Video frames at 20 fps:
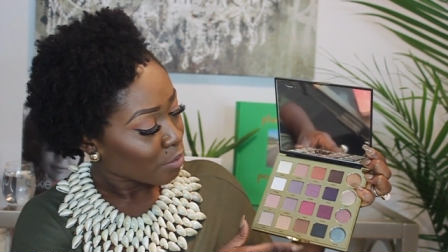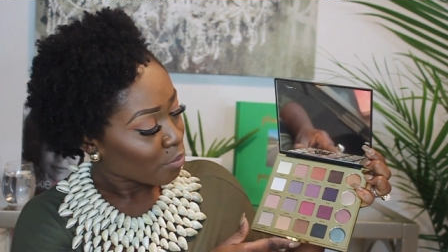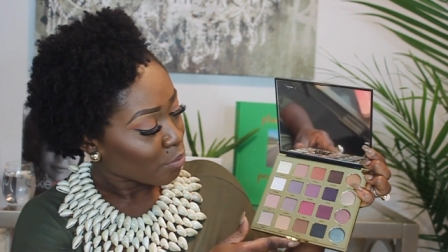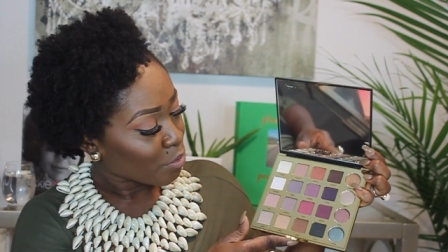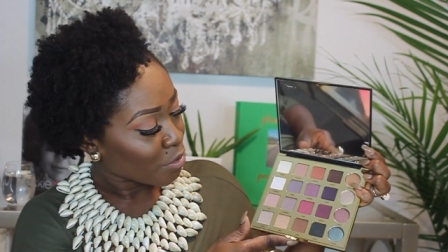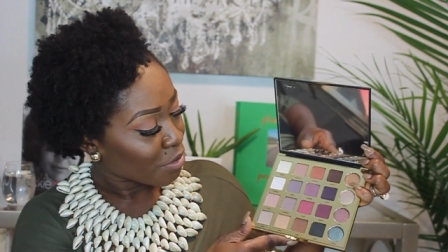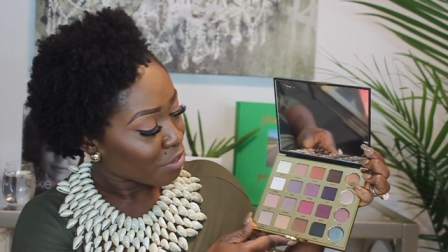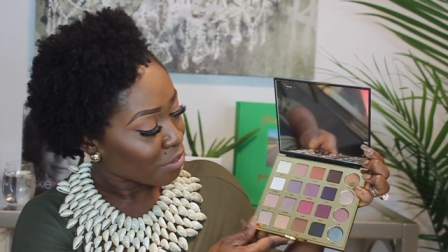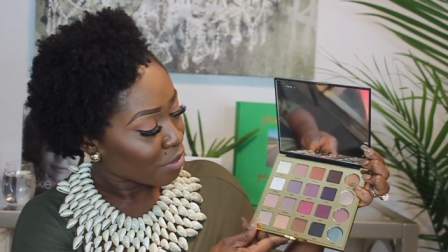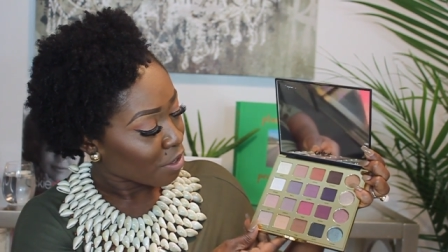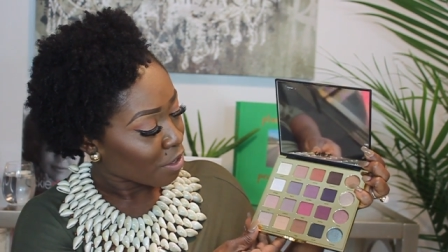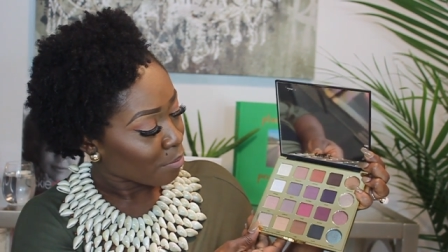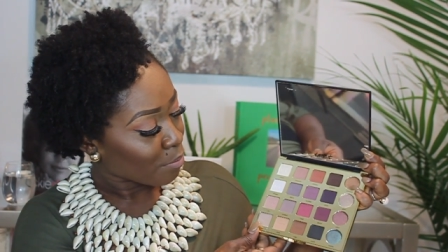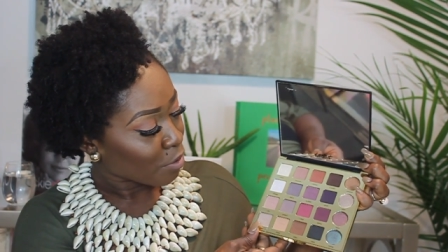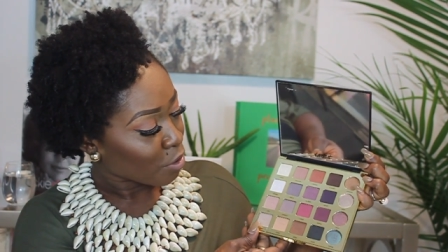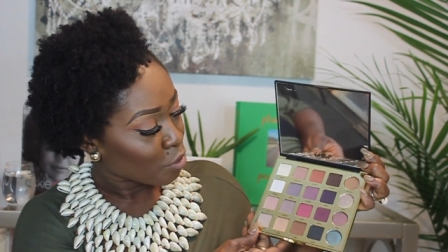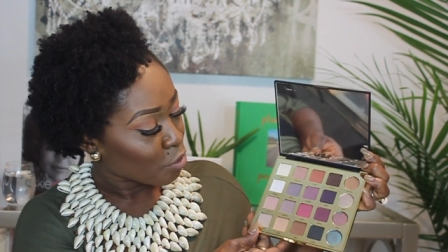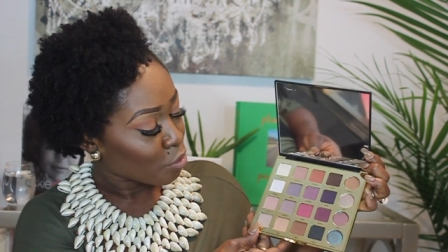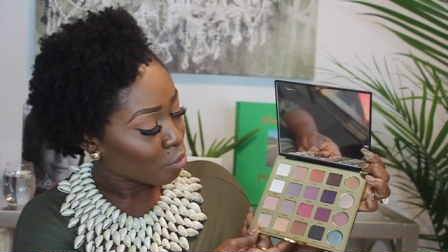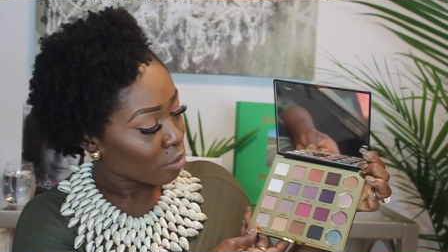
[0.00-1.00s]
with um,
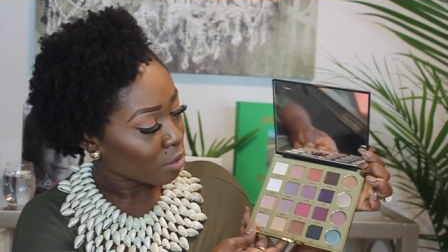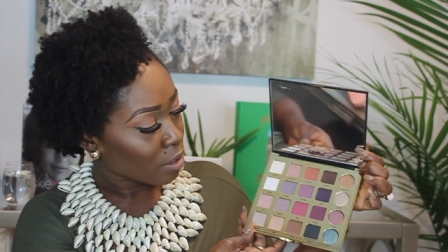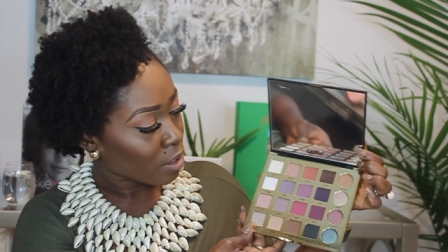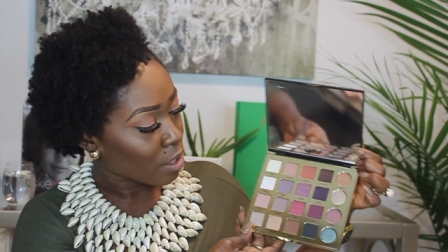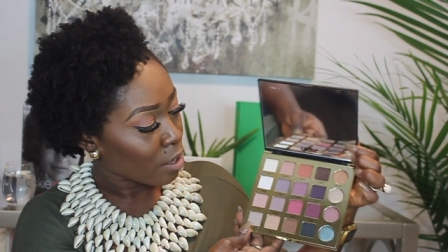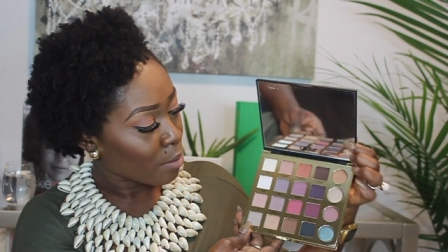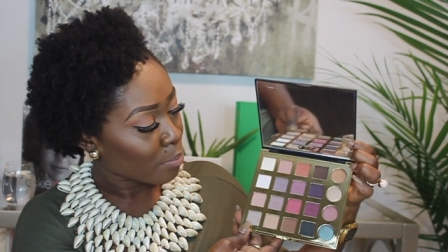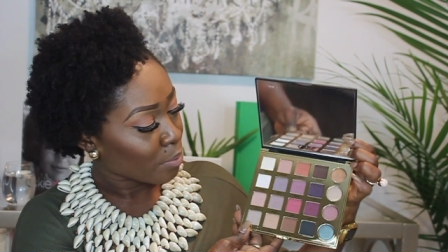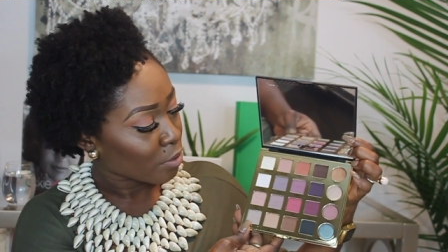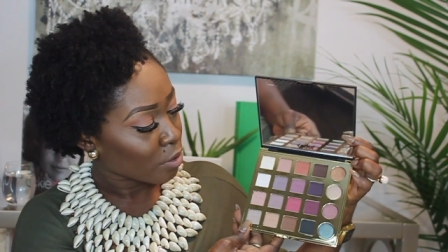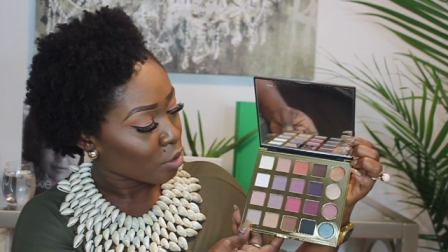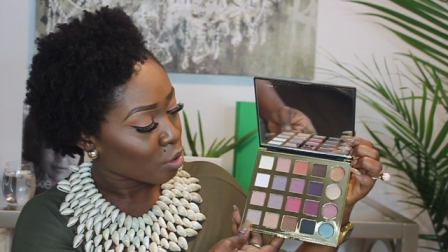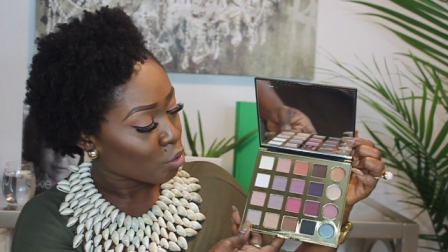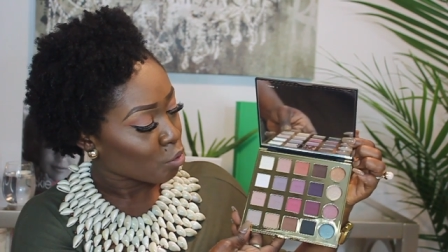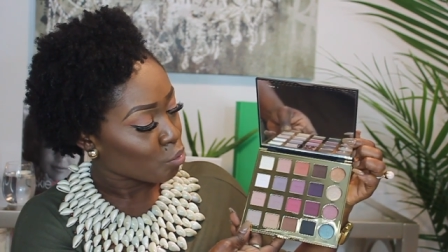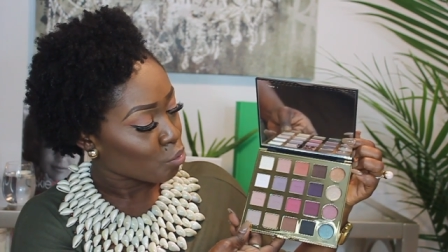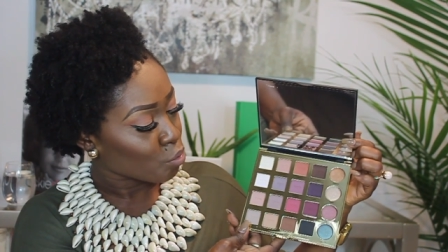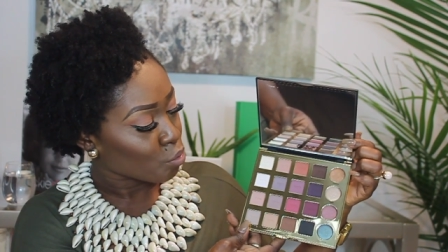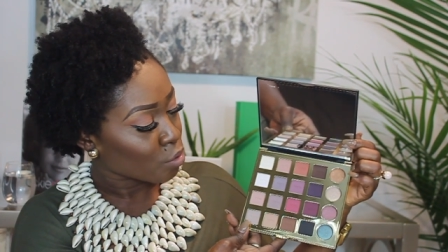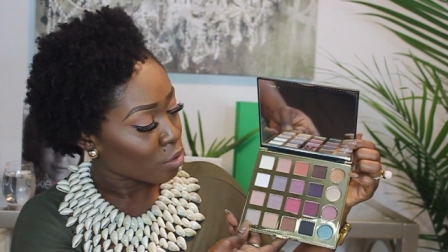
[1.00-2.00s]
a couple of
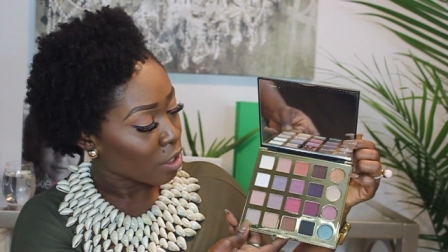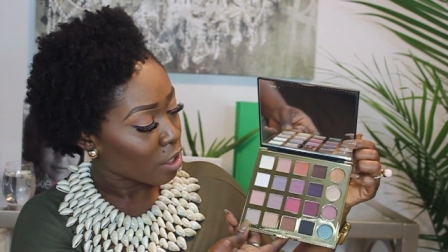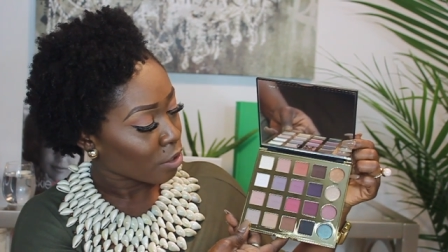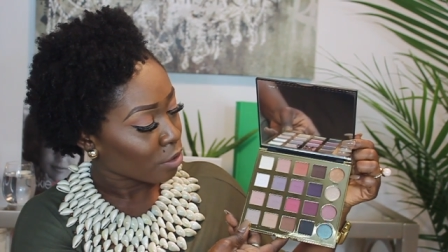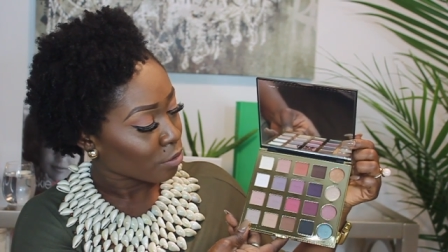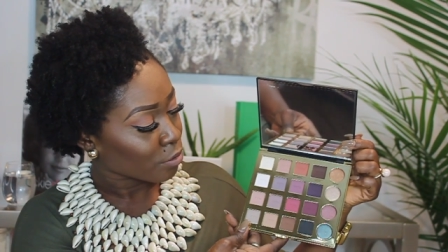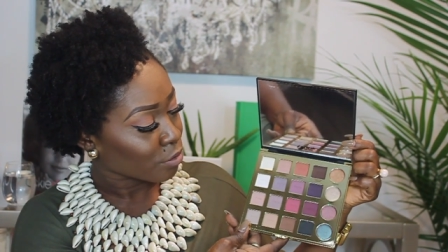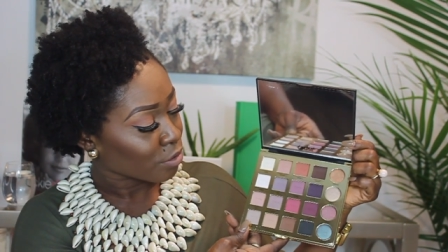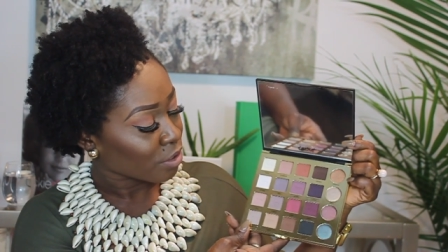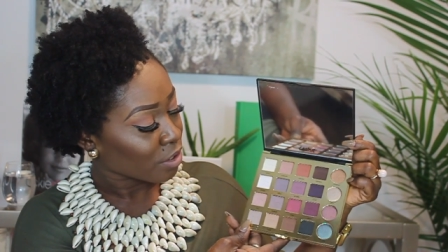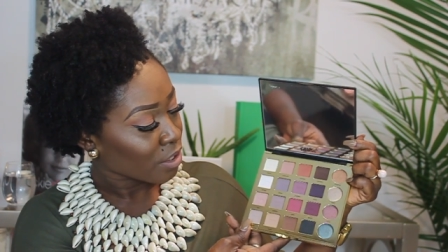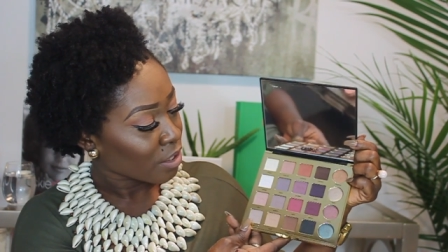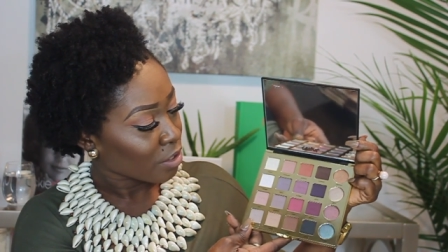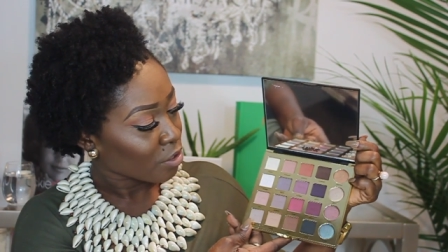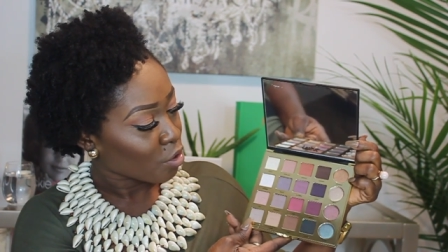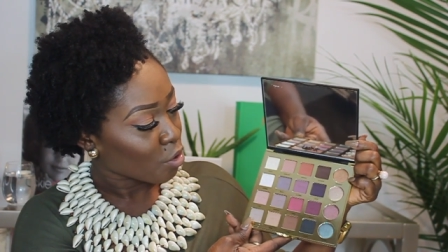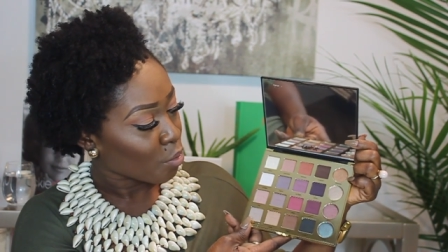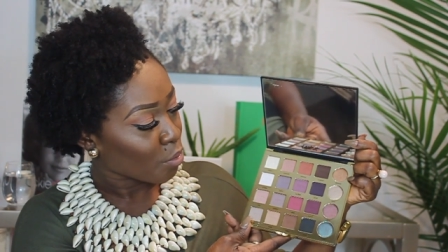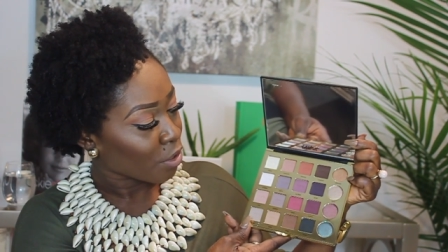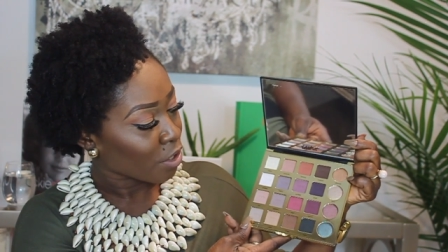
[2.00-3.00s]
cool colors
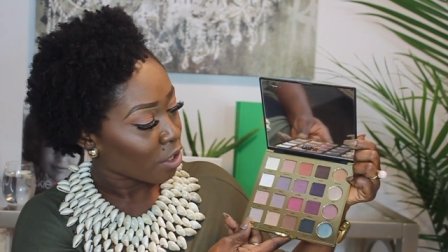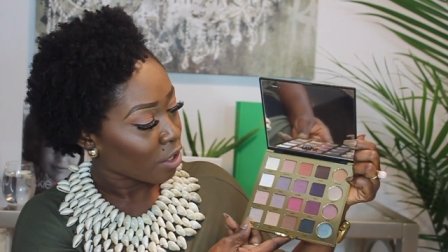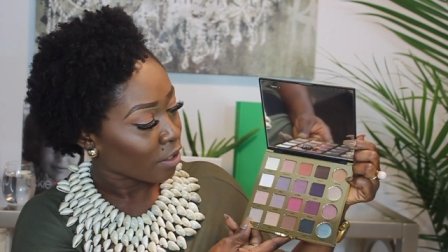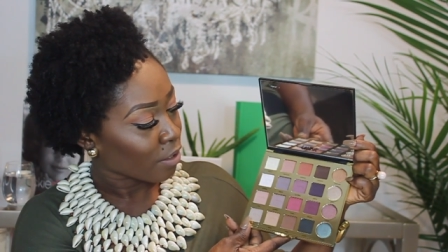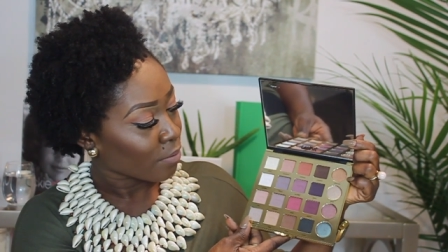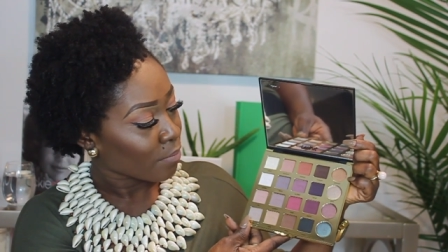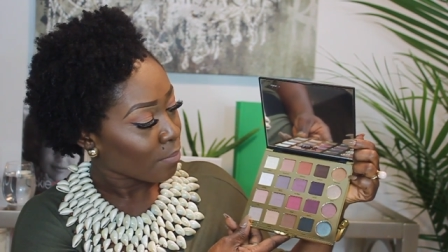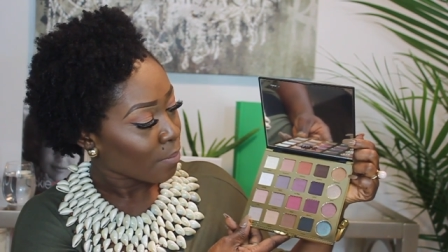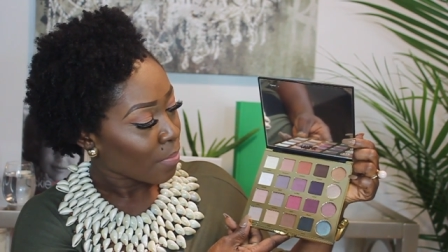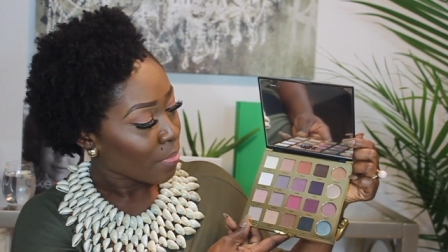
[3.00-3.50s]
going on